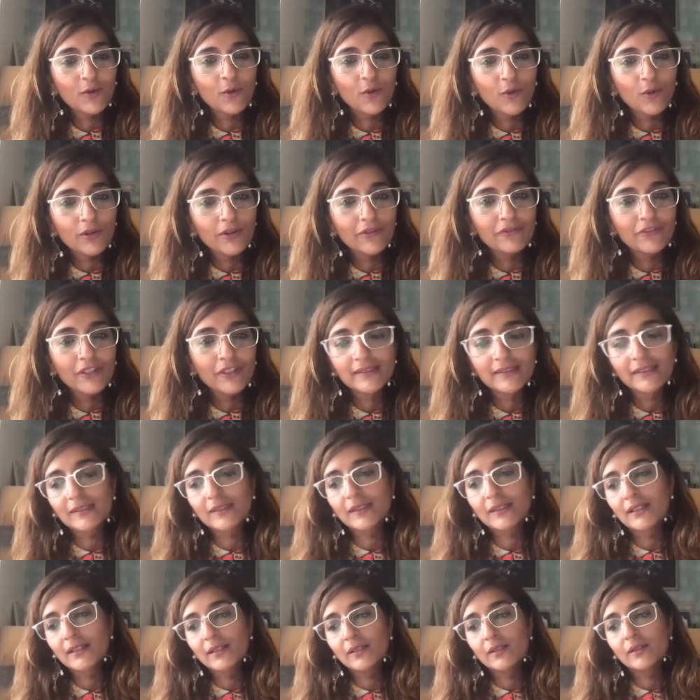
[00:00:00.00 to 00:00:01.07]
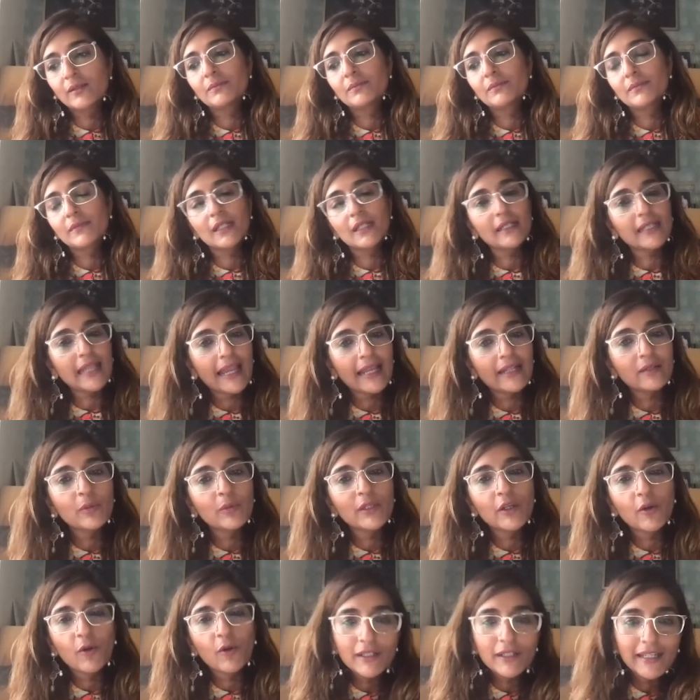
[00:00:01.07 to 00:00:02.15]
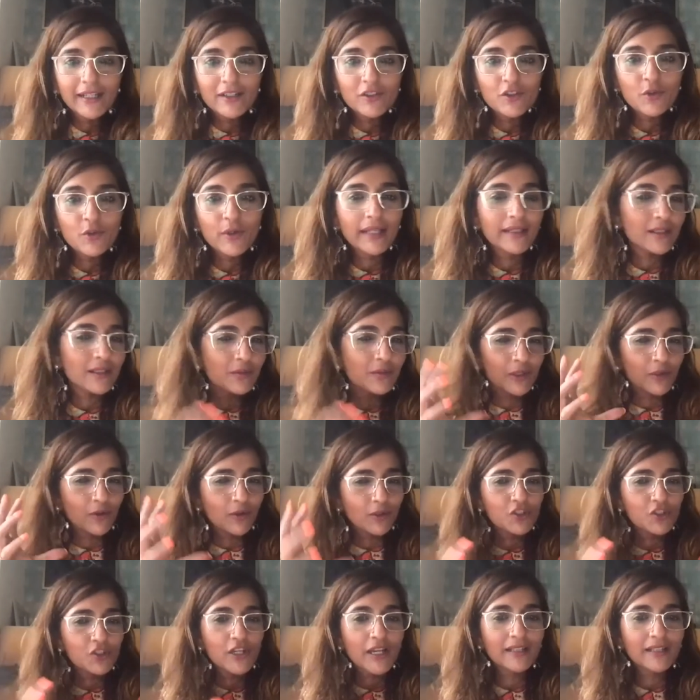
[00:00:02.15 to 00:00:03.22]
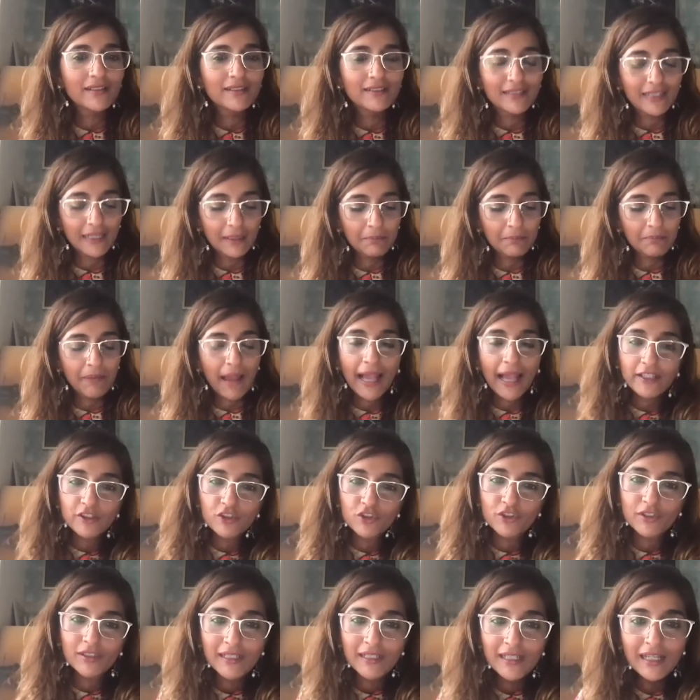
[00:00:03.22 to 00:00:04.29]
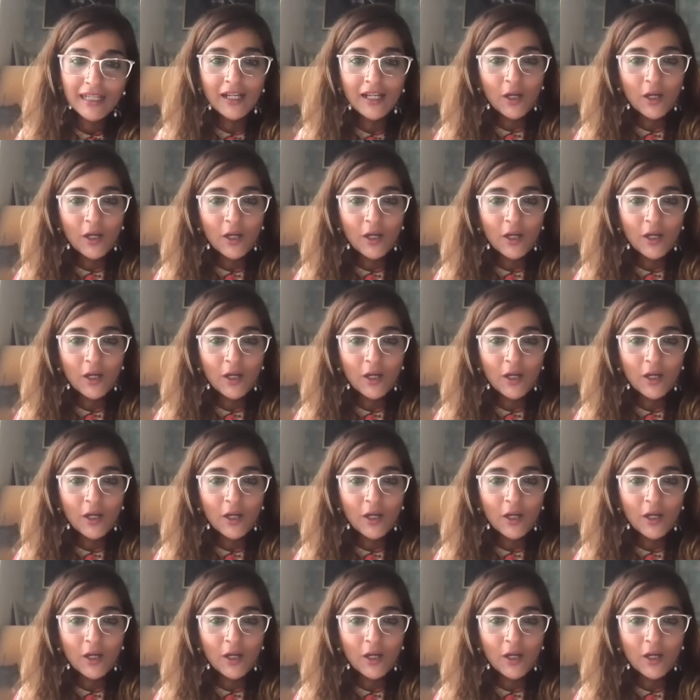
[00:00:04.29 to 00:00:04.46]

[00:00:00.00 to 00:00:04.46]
all of this. Uh, again, we all get together, we all share the same passion.